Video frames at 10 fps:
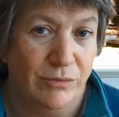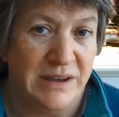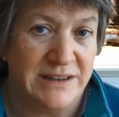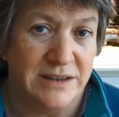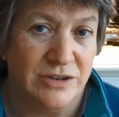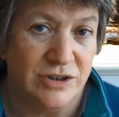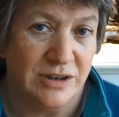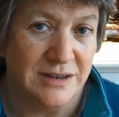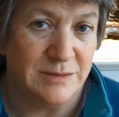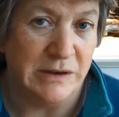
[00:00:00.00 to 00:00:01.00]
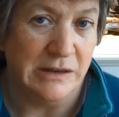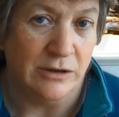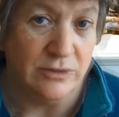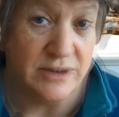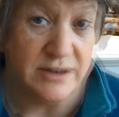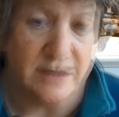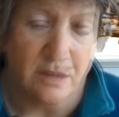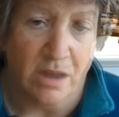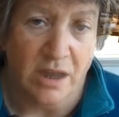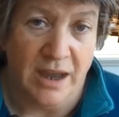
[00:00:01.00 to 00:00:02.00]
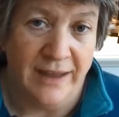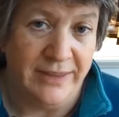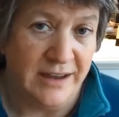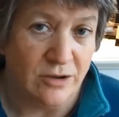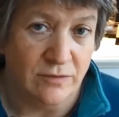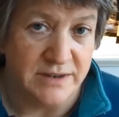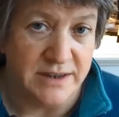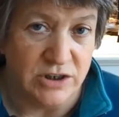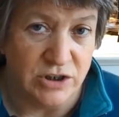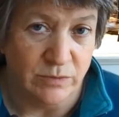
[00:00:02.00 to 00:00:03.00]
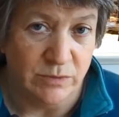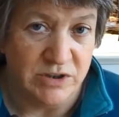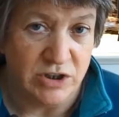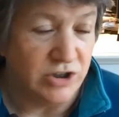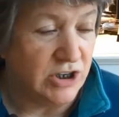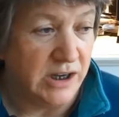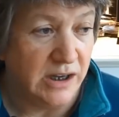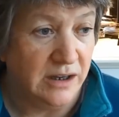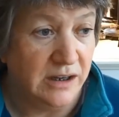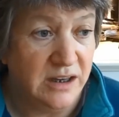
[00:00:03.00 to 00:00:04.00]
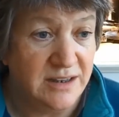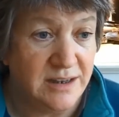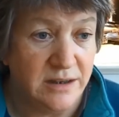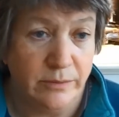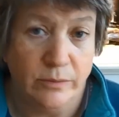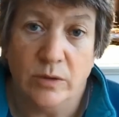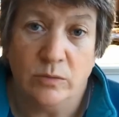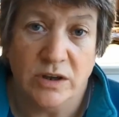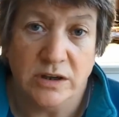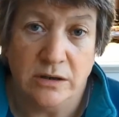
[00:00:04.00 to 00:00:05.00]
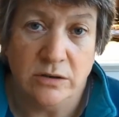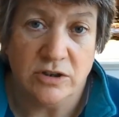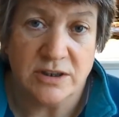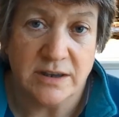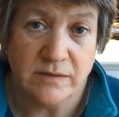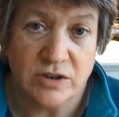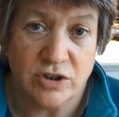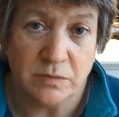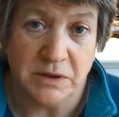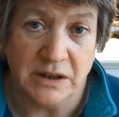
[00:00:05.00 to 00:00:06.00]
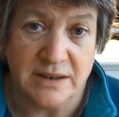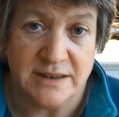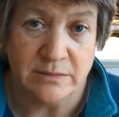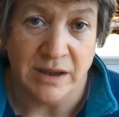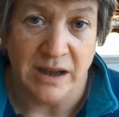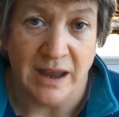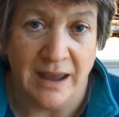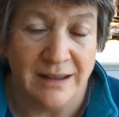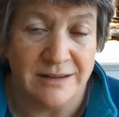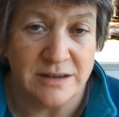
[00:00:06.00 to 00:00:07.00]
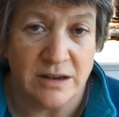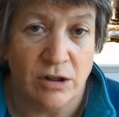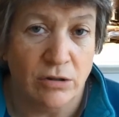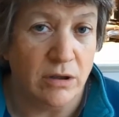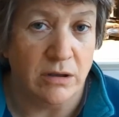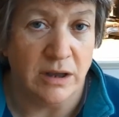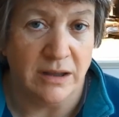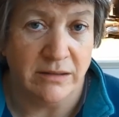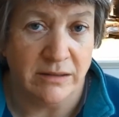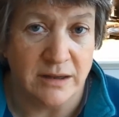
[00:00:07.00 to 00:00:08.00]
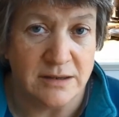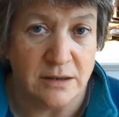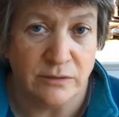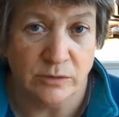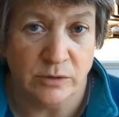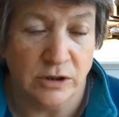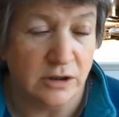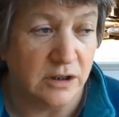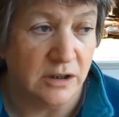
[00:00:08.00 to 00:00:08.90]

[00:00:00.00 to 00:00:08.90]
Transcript: message has been lost. So I had that conversation with Mister J, and he said, well, why don't you just give the shopping list to me and I'll go and get the things after work.